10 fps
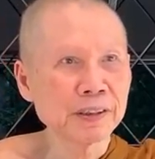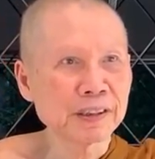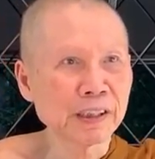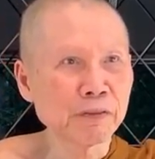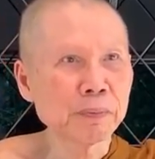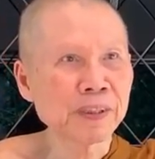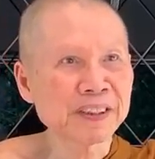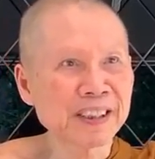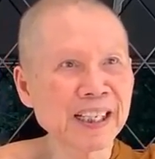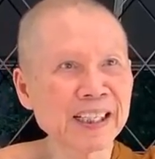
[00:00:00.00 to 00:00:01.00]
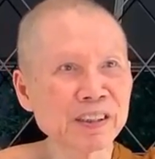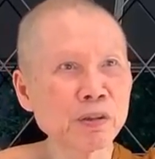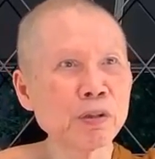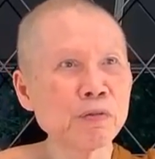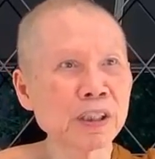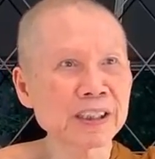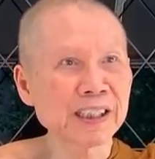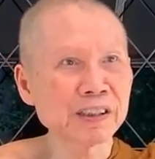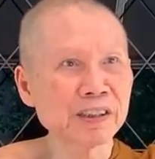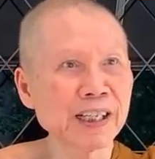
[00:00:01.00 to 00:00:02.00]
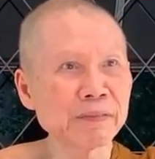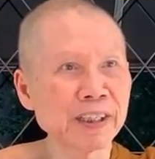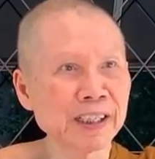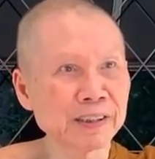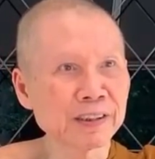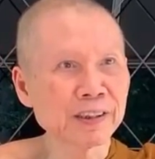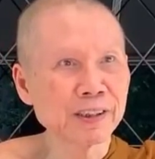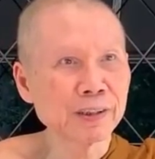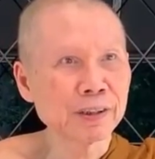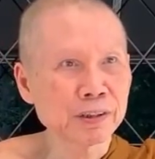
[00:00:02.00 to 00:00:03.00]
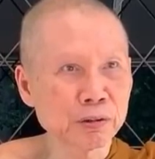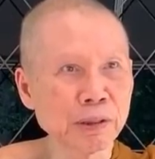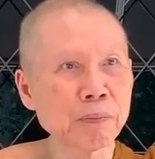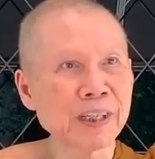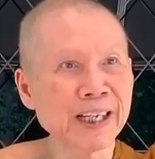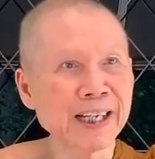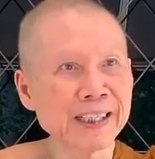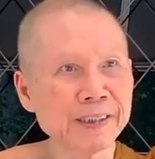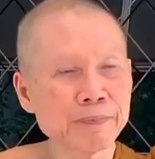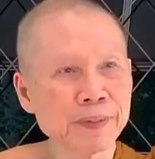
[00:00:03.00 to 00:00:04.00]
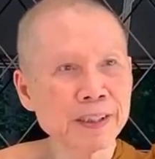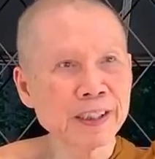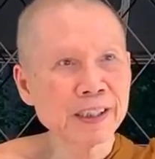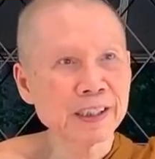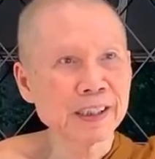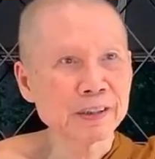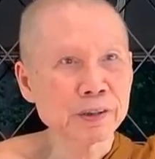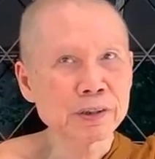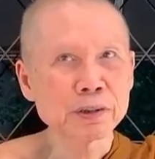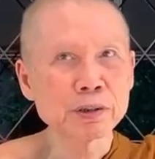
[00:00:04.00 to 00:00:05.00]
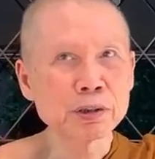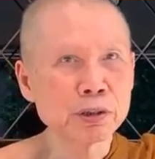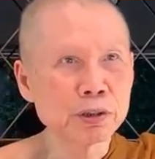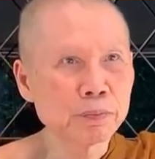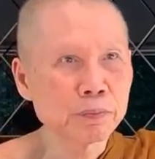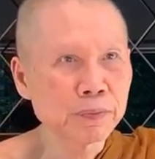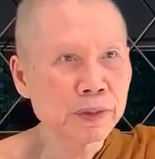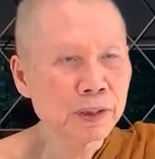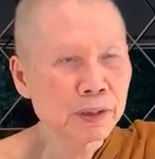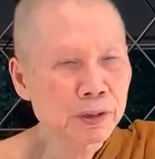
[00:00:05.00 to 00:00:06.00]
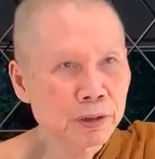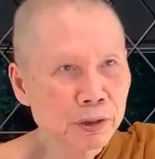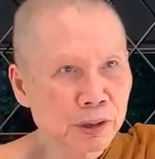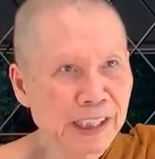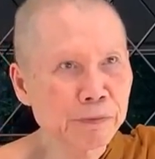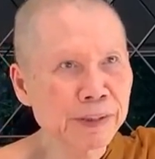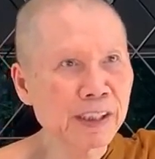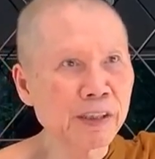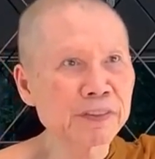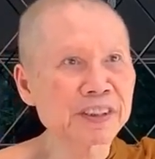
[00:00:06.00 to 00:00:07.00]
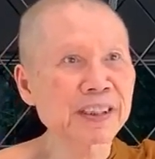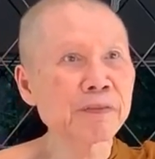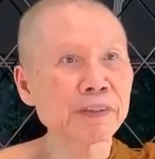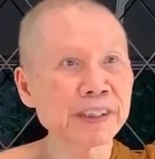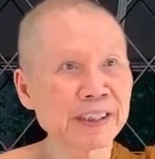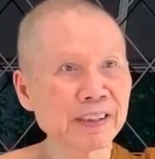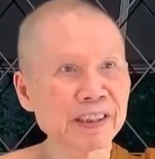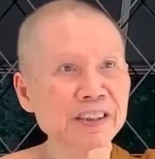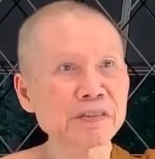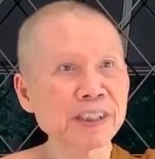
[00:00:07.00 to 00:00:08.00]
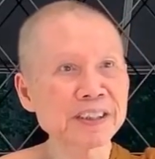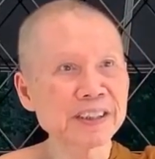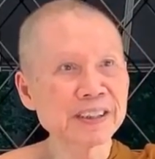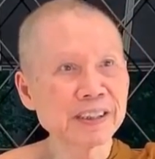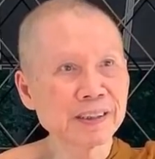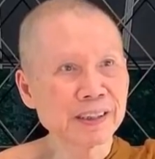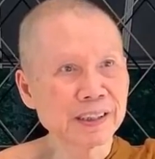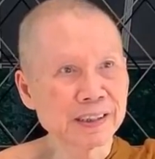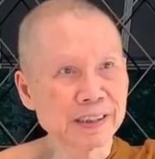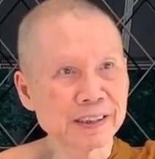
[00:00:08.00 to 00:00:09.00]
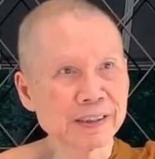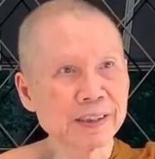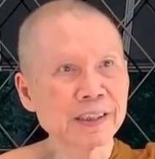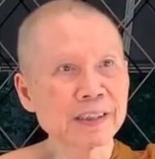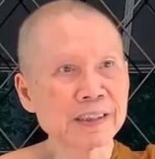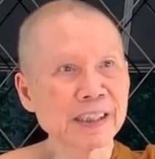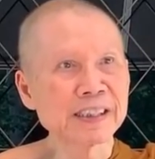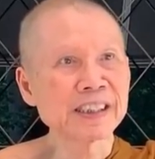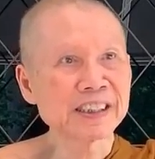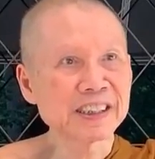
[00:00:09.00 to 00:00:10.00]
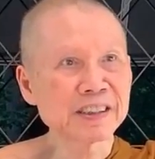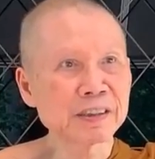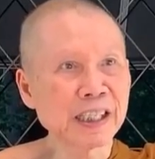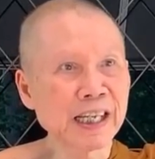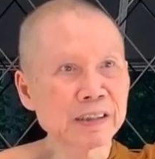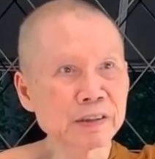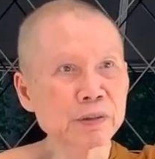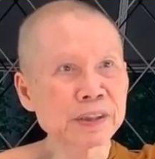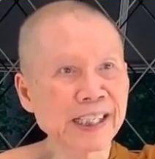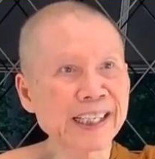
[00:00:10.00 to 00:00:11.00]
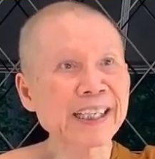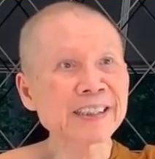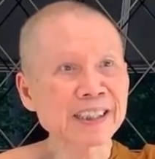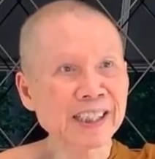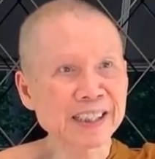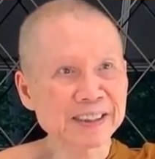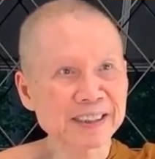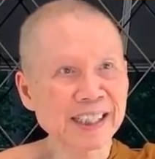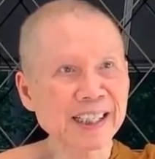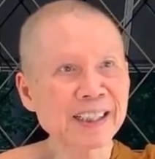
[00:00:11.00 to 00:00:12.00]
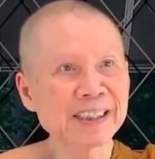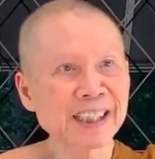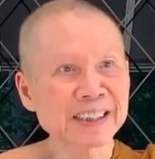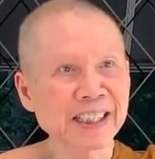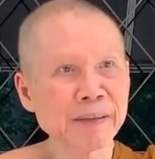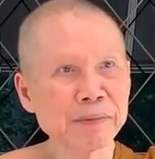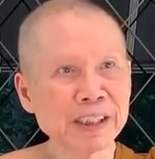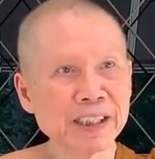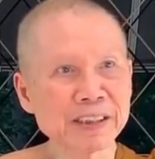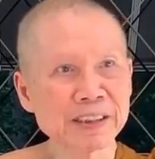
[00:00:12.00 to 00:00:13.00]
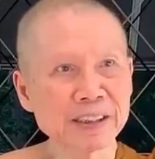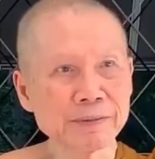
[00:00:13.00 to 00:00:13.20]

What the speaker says: the Vipassana, the homework that you have done, to apply to get rid of the suffering, the stress. Then this is taking the test, taking the examination.